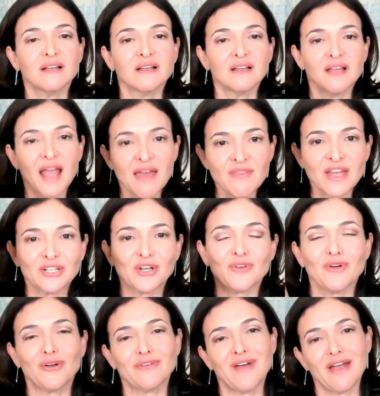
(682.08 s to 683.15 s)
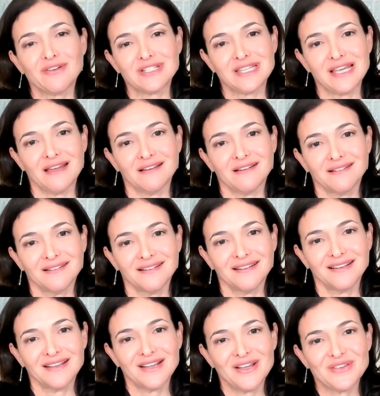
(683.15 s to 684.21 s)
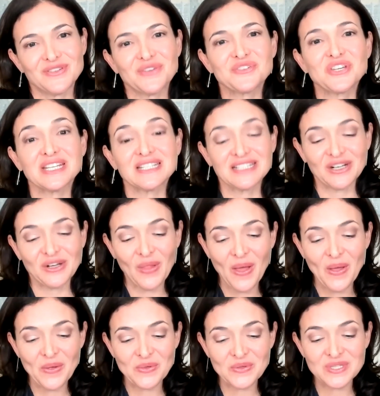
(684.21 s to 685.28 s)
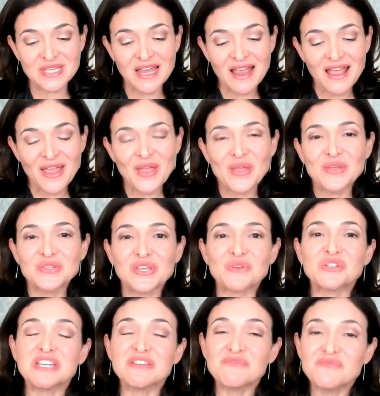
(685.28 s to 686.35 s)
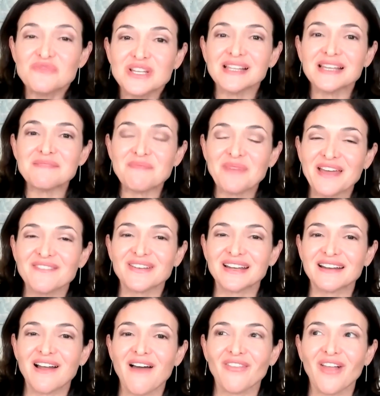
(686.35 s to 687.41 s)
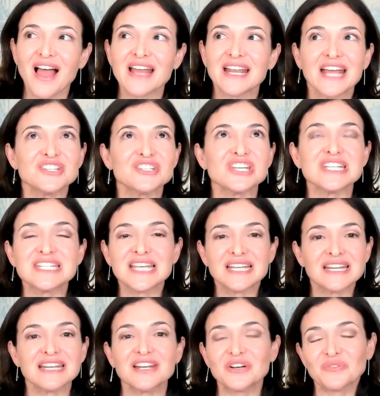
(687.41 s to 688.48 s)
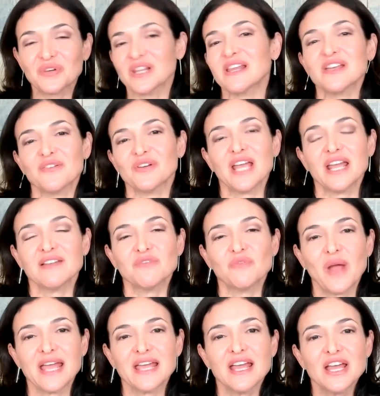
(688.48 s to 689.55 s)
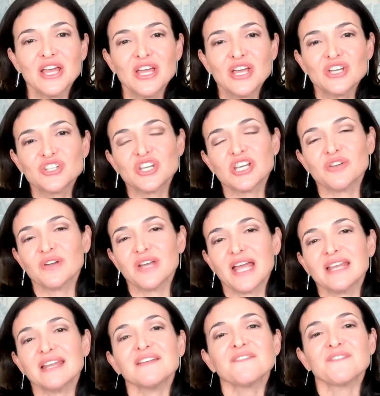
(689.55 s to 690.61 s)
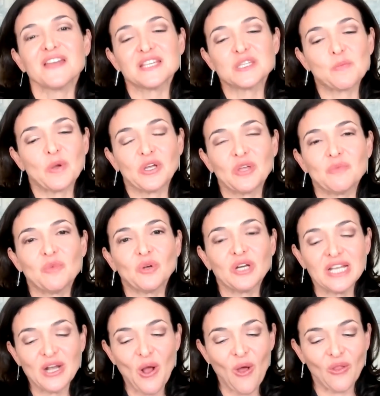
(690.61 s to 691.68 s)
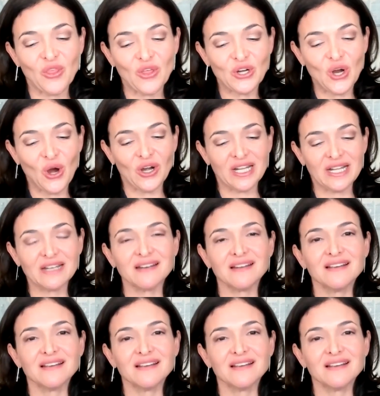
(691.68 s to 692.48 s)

And then coronavirus hit. So she had to close. So she really pivoted online, and she did it in a really creative way. She created a Facebook community called The Garden.